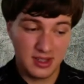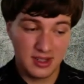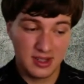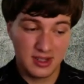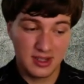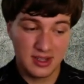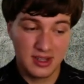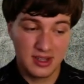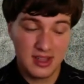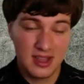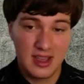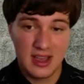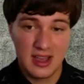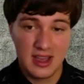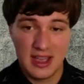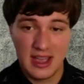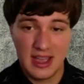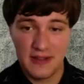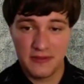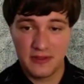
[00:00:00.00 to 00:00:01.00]
I
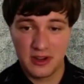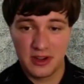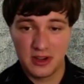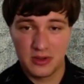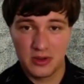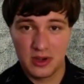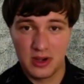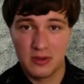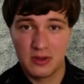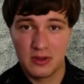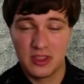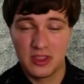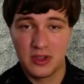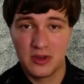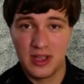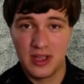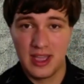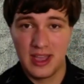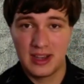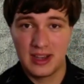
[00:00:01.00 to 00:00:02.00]
have to agree with
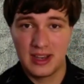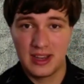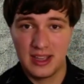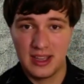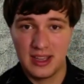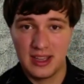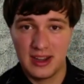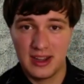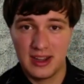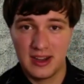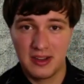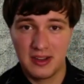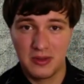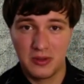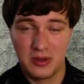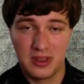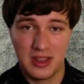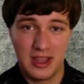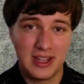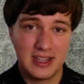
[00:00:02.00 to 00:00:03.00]
you, Andy, and I
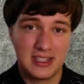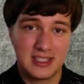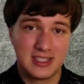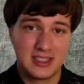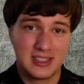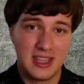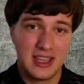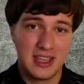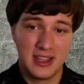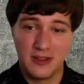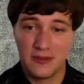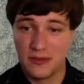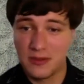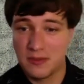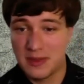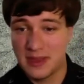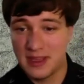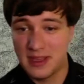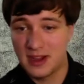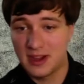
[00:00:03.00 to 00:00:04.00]
would like to thank you for
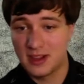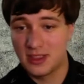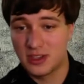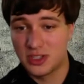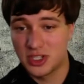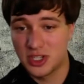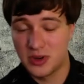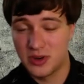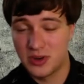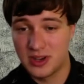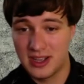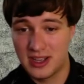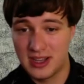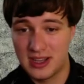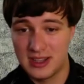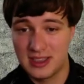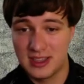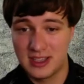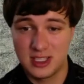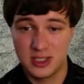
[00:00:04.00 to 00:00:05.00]
being on the show
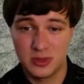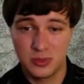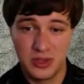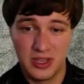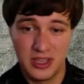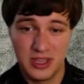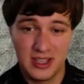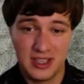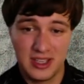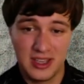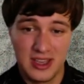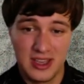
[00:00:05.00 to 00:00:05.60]
again this week.